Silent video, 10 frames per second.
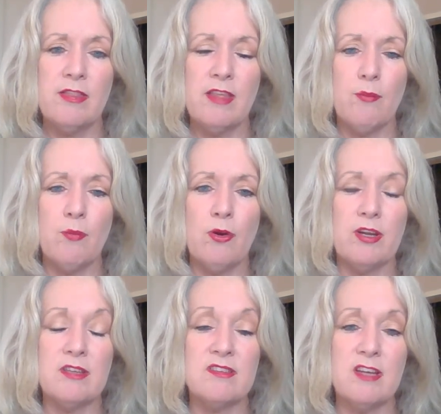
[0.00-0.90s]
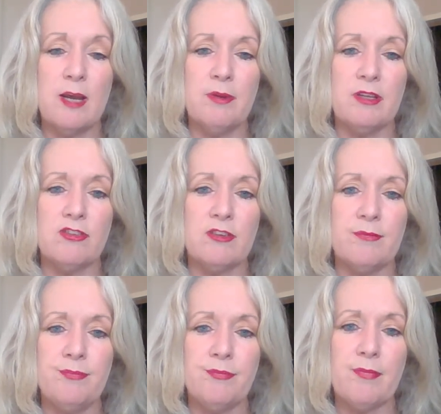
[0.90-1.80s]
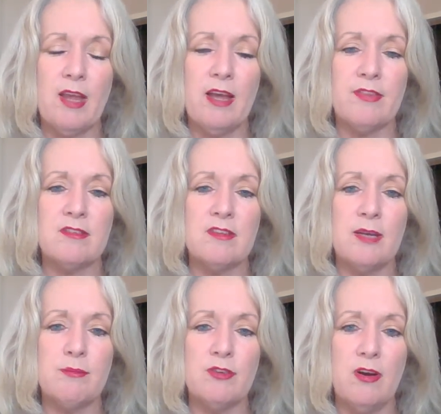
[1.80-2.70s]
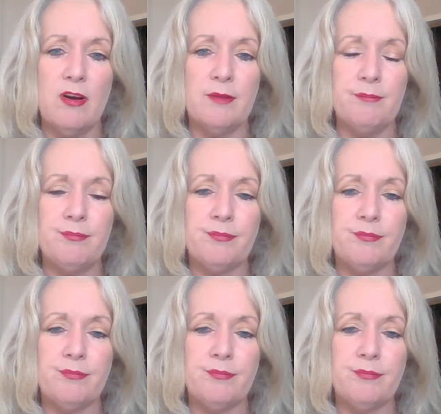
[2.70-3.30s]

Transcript: that were established at the same time.